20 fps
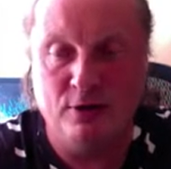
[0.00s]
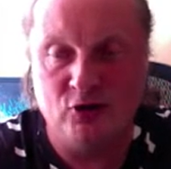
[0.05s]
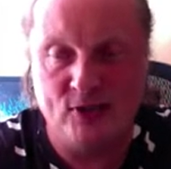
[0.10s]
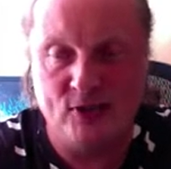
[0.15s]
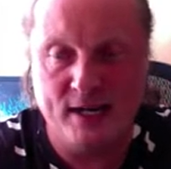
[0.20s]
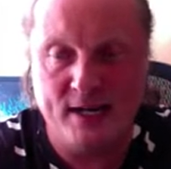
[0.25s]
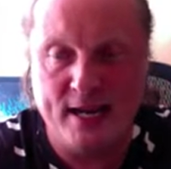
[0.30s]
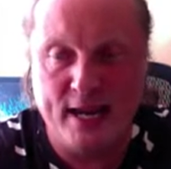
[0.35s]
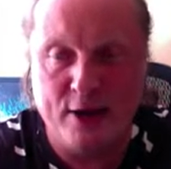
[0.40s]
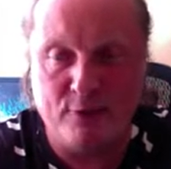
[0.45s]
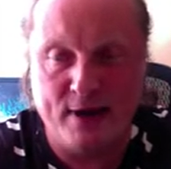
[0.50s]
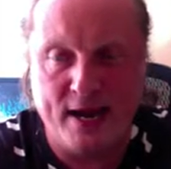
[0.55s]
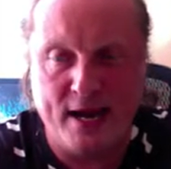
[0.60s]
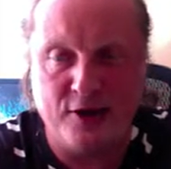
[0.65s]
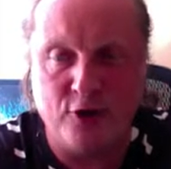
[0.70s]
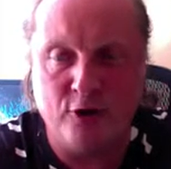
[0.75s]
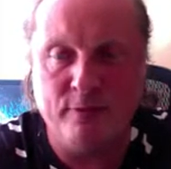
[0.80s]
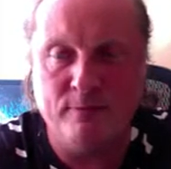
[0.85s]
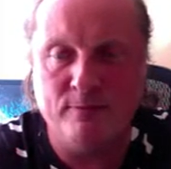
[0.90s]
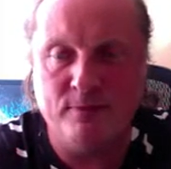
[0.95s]

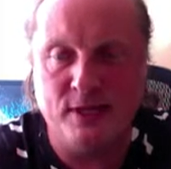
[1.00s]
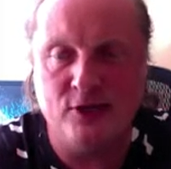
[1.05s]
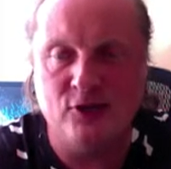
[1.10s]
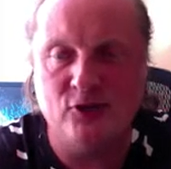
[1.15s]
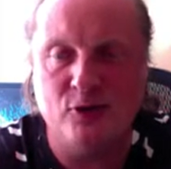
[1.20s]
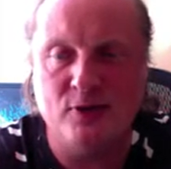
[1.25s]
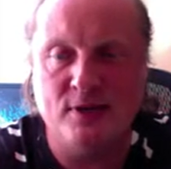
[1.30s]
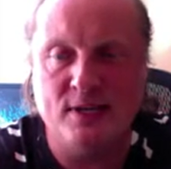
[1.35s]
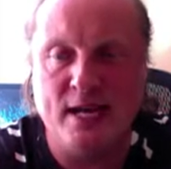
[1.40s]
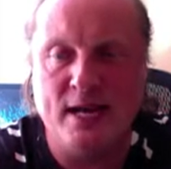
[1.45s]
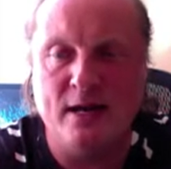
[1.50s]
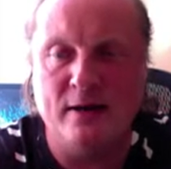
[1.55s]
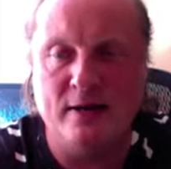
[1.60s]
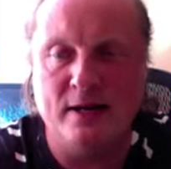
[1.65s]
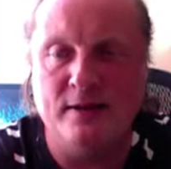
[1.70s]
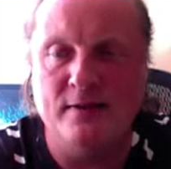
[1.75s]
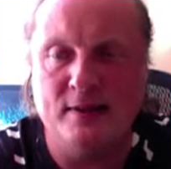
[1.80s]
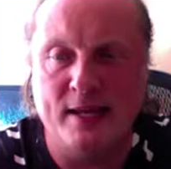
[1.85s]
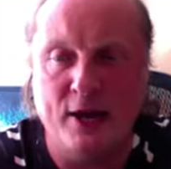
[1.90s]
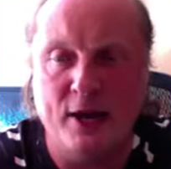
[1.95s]
generator, there's a
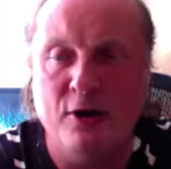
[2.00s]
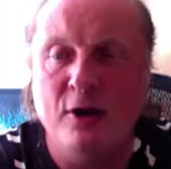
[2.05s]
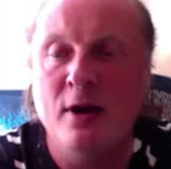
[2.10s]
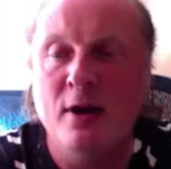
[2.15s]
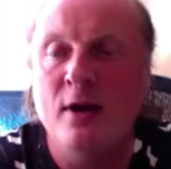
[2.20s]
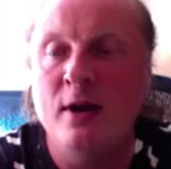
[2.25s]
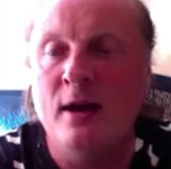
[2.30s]
yield in there,